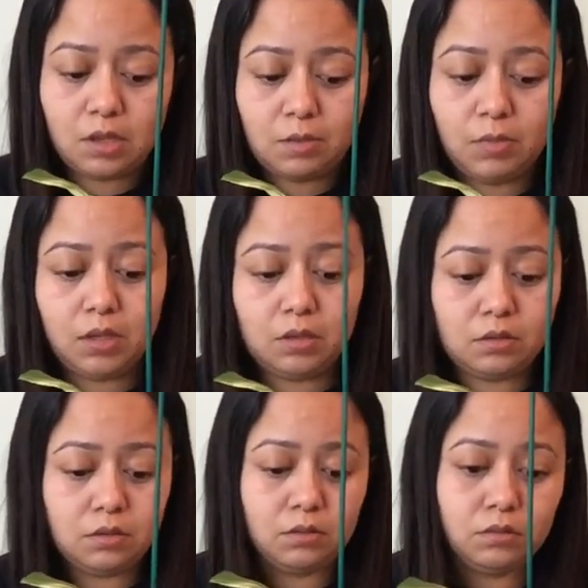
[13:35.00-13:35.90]

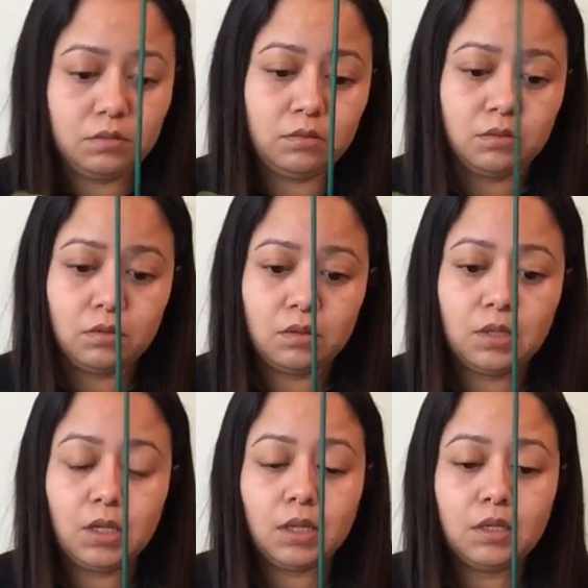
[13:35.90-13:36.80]
mean,
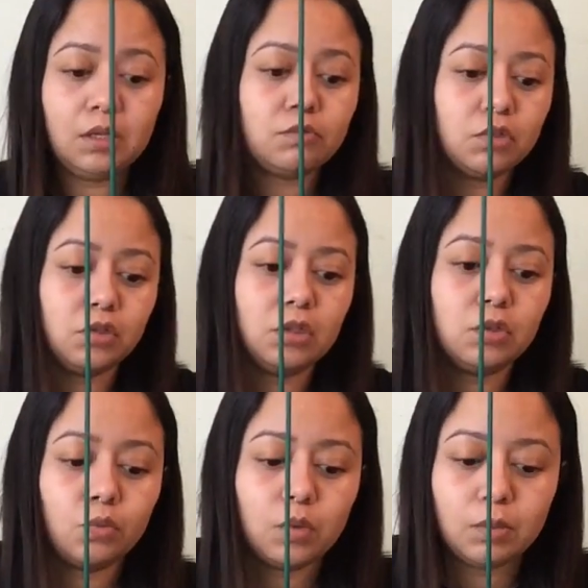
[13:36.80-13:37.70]
luckily it was just
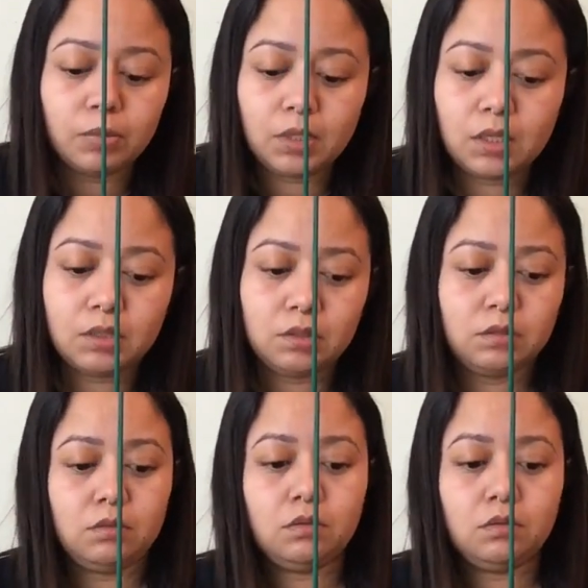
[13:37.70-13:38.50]
this one plant.